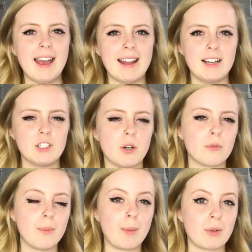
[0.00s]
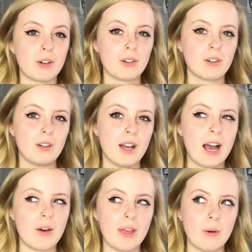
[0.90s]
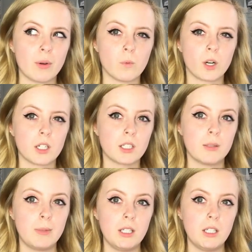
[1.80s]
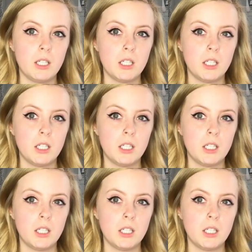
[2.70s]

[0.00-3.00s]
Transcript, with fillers: And I don't remember how that one worked on me.